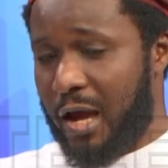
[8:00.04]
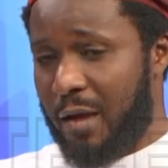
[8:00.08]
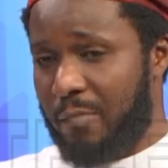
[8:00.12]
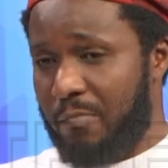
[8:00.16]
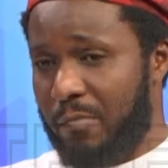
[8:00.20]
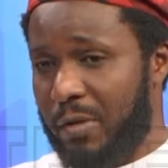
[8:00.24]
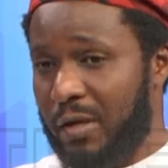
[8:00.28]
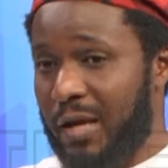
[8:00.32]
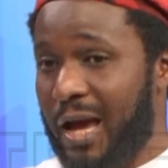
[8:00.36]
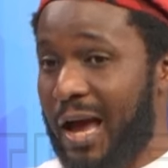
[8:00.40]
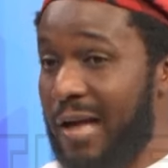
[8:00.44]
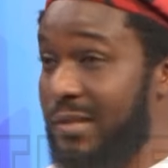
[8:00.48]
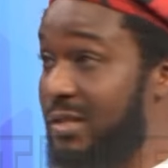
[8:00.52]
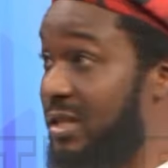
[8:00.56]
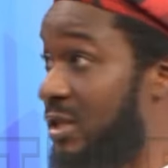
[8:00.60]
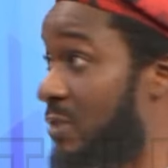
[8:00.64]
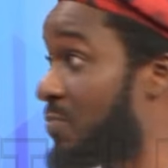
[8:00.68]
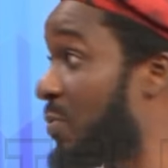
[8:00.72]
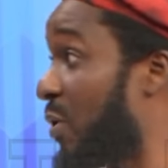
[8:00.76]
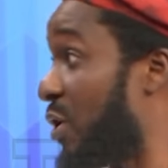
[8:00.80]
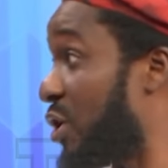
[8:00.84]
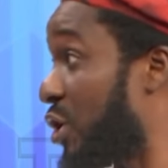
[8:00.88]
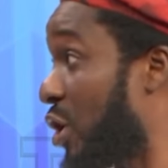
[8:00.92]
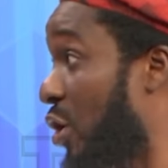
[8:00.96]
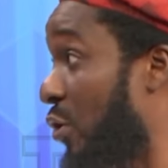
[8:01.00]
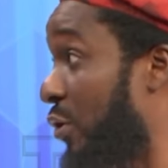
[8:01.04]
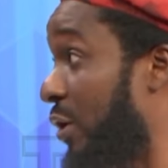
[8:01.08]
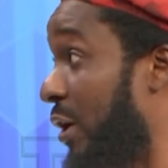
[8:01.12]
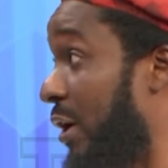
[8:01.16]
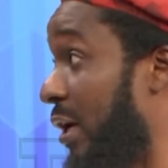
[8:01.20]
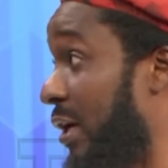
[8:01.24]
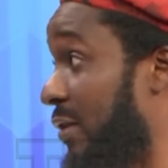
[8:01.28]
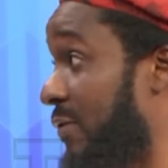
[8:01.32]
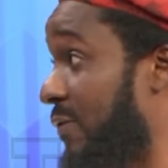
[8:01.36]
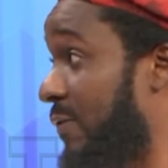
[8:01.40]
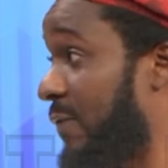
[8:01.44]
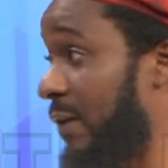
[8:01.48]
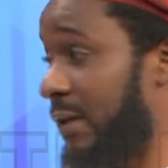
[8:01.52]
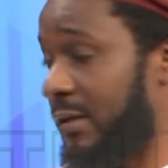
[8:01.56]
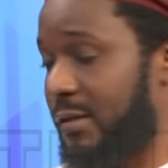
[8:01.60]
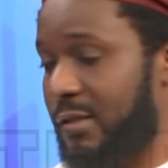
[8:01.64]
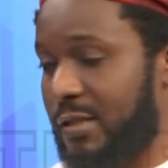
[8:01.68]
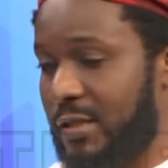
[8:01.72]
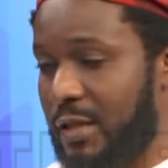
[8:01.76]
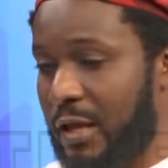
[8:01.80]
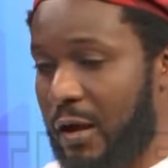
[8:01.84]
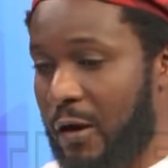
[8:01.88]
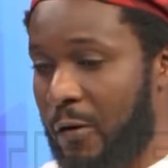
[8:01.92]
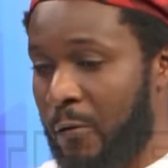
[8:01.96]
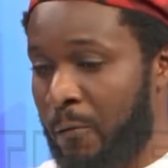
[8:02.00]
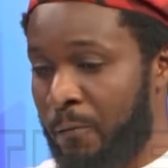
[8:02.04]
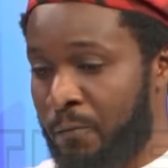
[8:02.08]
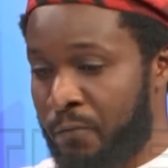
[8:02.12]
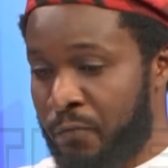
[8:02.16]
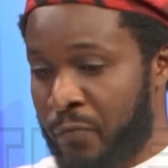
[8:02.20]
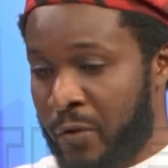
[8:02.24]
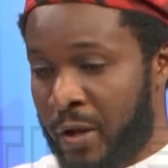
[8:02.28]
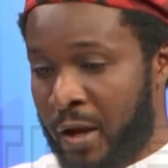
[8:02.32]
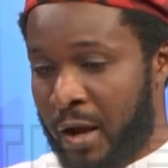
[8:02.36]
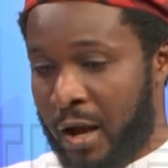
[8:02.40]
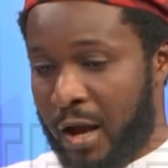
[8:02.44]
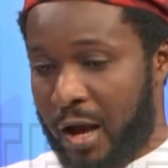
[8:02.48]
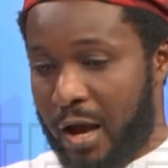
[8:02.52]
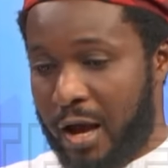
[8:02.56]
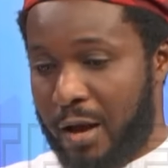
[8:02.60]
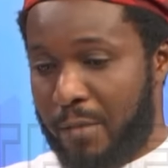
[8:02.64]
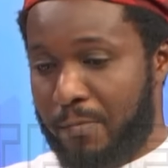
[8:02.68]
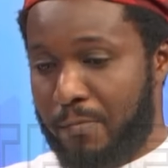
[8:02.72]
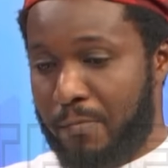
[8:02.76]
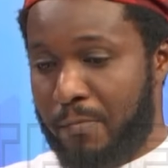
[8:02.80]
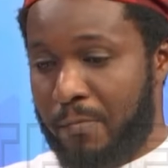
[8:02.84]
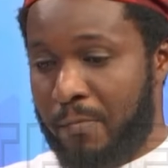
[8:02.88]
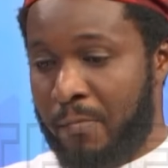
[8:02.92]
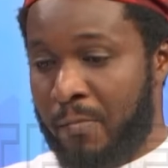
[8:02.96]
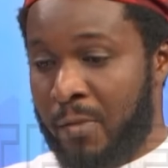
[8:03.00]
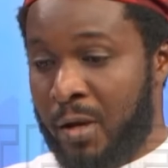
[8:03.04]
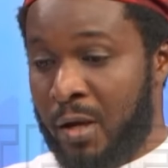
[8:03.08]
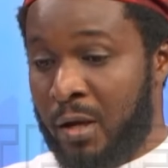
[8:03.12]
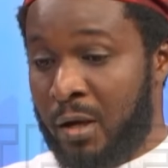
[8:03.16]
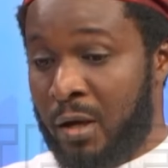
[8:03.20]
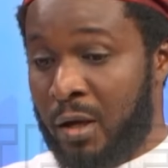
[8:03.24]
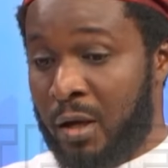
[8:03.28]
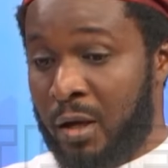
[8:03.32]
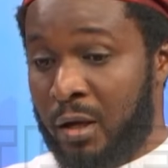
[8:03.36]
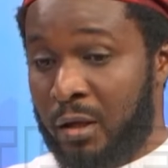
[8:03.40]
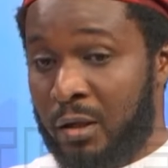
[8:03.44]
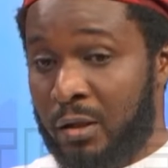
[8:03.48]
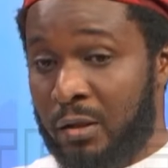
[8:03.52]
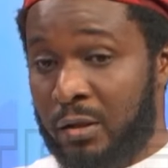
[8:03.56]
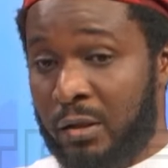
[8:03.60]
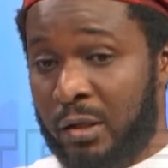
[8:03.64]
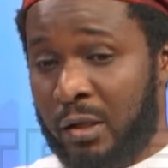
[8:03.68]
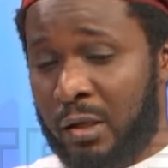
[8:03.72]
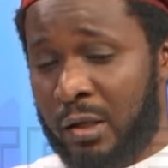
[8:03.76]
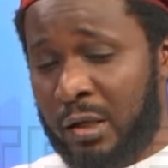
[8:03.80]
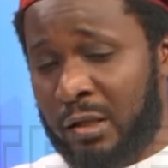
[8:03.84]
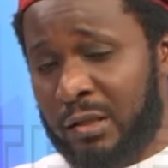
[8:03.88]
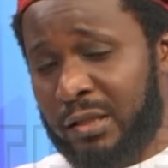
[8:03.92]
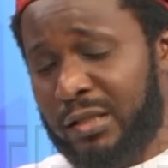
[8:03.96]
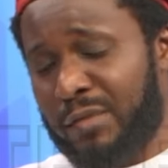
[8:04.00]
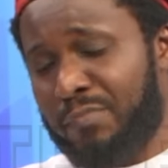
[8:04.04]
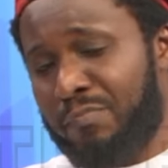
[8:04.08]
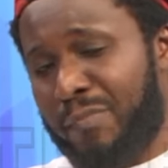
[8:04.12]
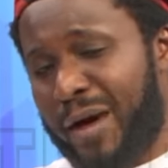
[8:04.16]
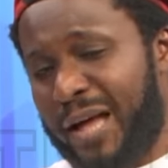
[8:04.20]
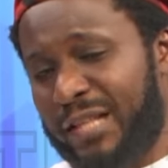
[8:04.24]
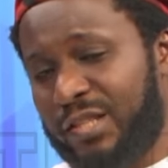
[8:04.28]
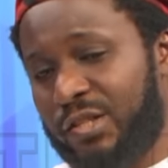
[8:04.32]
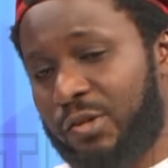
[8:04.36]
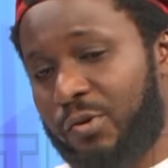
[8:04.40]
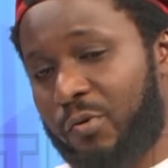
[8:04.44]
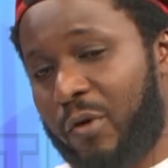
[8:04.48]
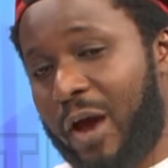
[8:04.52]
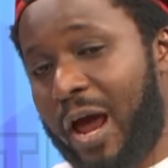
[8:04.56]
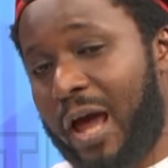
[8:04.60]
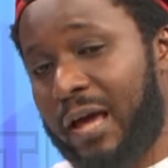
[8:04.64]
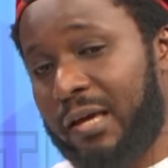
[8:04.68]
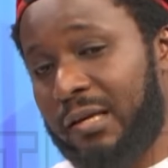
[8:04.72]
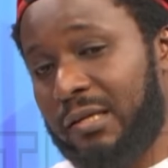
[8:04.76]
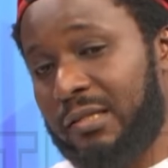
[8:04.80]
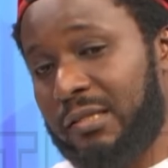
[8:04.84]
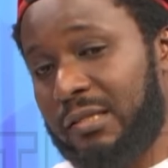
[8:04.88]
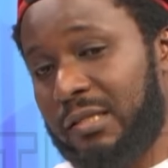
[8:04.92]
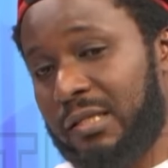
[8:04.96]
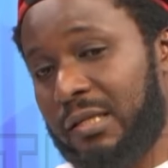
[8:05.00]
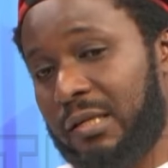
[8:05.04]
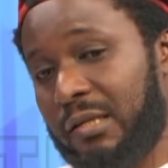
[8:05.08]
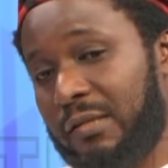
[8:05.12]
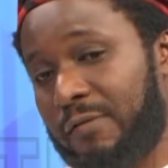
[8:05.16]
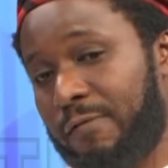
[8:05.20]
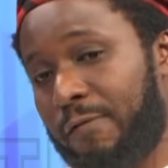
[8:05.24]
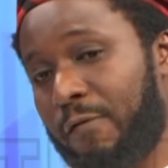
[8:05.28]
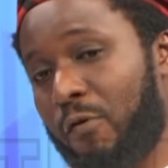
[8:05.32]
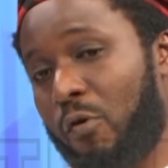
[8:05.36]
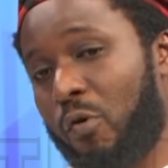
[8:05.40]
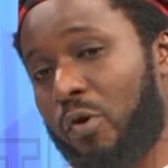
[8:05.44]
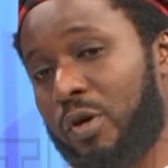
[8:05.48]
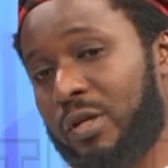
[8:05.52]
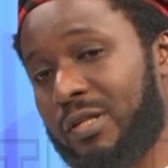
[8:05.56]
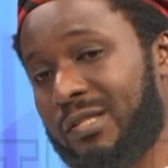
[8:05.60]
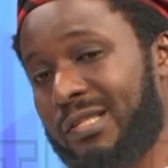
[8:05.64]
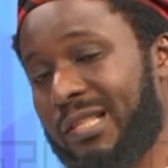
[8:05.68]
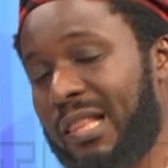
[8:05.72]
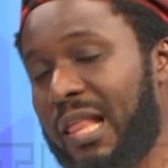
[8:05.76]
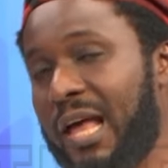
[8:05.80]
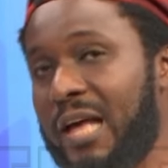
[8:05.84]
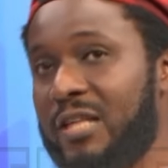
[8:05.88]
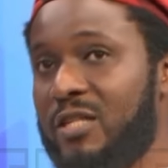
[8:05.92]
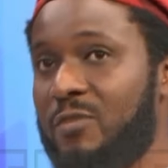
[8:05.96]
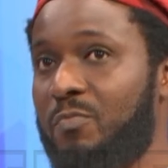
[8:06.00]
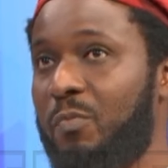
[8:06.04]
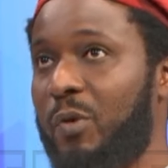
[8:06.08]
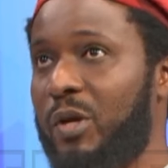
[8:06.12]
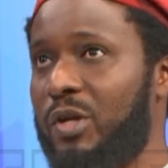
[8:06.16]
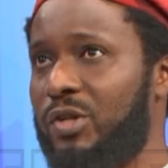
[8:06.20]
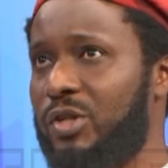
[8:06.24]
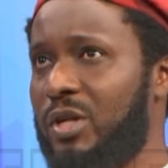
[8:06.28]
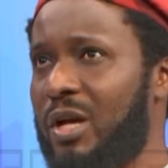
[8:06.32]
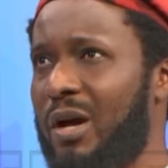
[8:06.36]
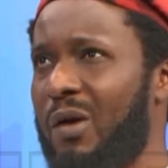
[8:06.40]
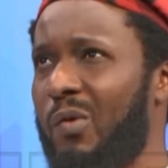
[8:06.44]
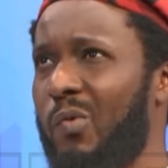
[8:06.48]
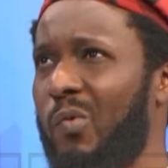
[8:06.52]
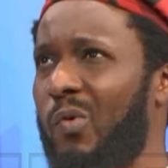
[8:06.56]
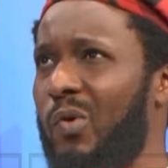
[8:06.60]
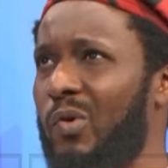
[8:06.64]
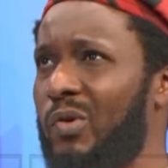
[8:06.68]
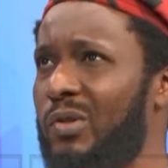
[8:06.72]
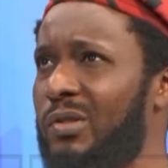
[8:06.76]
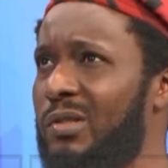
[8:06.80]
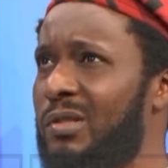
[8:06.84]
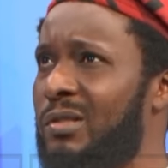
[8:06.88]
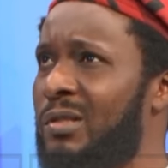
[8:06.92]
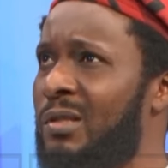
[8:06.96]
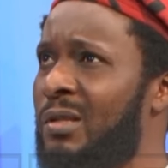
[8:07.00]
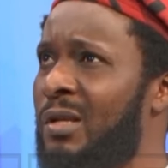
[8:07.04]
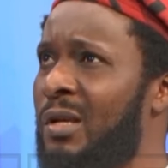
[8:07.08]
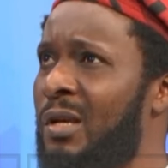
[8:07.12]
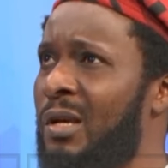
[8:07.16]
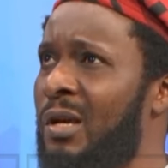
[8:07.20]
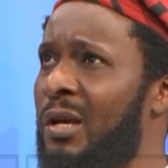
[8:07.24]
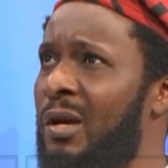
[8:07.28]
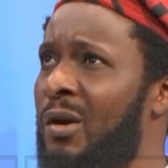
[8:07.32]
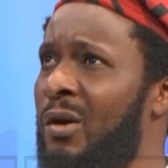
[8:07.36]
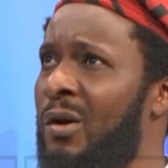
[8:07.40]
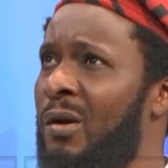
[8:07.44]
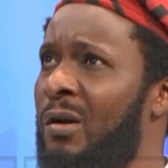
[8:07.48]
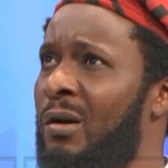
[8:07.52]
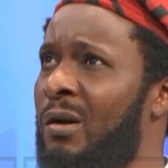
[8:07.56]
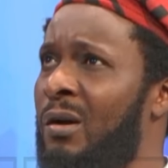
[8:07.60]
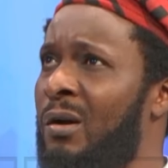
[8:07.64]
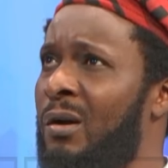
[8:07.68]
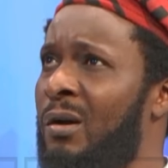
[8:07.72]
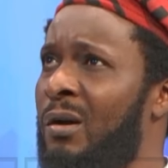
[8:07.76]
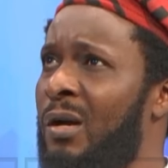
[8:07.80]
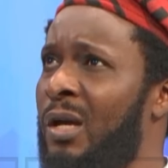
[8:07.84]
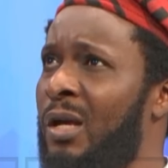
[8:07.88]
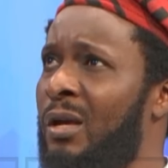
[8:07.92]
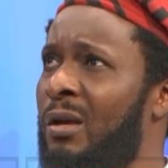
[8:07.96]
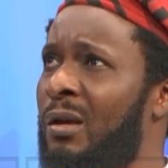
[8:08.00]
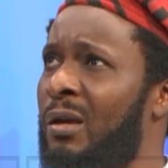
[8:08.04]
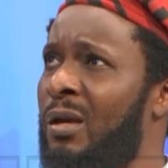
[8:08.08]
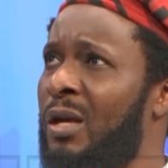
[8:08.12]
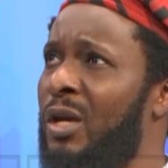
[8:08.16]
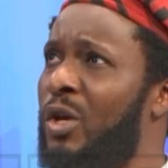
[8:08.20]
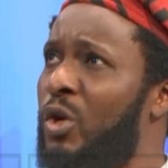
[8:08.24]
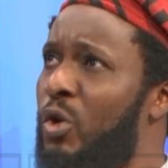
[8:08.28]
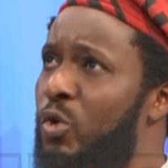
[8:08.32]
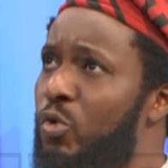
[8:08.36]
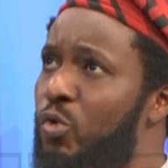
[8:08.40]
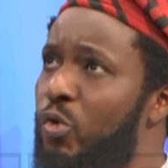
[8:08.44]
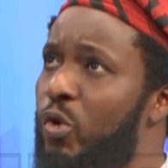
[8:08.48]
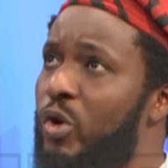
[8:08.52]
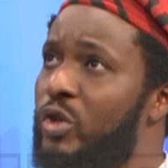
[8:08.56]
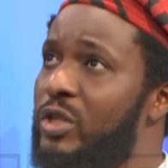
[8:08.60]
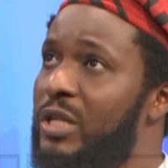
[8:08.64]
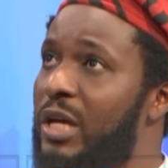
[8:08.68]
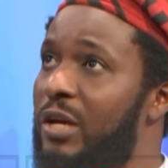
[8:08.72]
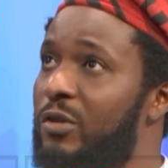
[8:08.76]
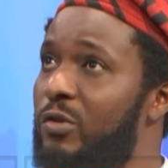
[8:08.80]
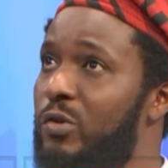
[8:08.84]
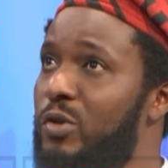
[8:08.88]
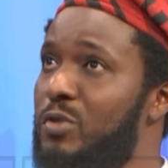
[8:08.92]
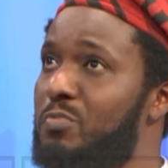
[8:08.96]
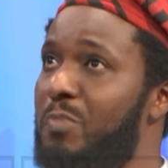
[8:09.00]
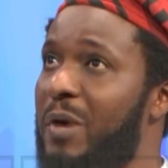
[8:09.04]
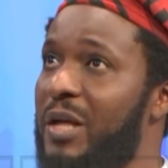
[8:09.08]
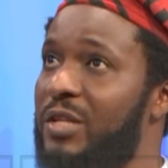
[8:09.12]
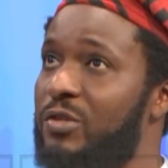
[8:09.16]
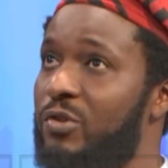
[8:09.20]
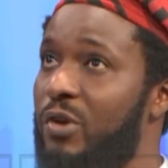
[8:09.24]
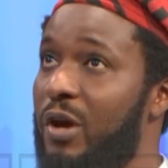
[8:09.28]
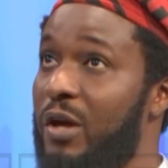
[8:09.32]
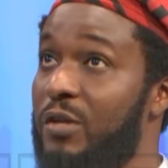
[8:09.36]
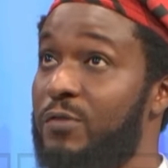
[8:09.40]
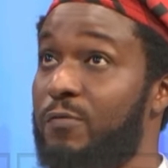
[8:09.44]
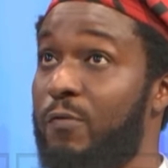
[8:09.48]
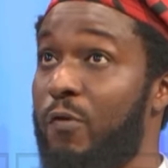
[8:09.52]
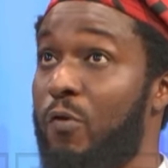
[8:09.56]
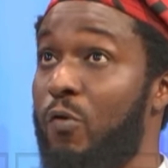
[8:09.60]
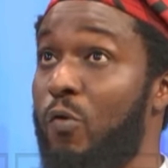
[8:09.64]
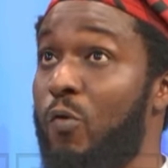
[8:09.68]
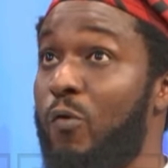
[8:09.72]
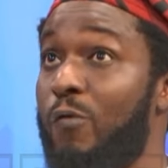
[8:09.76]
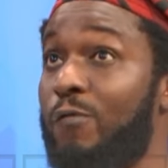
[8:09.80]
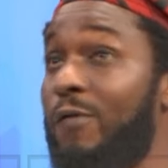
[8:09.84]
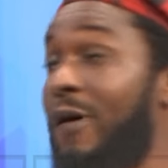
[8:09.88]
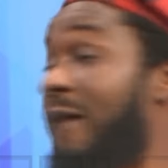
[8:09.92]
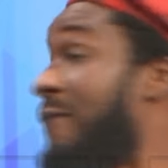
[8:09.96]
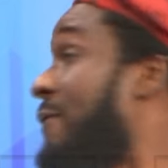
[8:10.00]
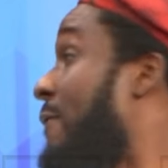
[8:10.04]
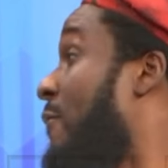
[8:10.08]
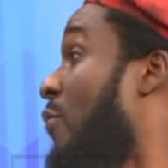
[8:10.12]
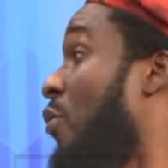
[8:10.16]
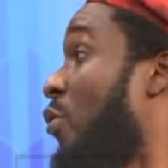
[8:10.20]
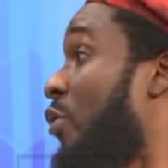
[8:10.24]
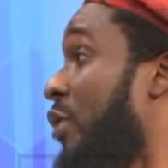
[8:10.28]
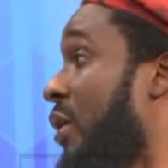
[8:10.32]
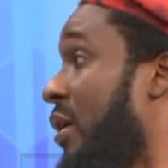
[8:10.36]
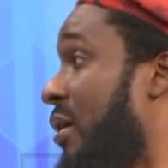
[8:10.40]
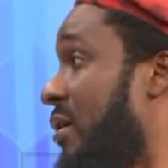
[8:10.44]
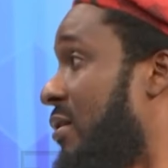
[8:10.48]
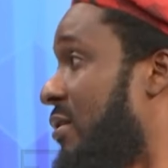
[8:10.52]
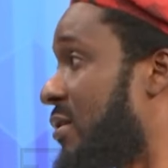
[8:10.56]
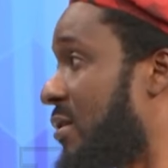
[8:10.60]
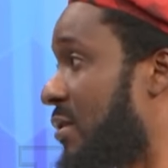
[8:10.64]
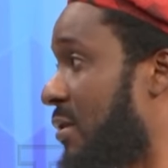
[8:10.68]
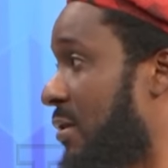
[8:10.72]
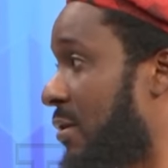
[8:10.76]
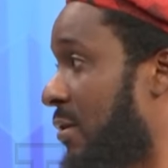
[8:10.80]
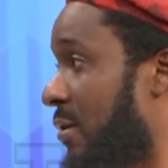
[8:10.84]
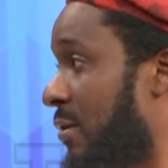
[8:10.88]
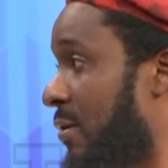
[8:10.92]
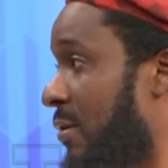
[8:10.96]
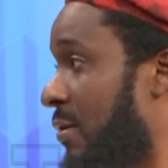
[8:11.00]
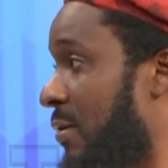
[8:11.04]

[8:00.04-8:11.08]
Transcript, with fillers: um, he has a special on Netflix now. Um, the material he did for his last special was, he curated those materials for over four years,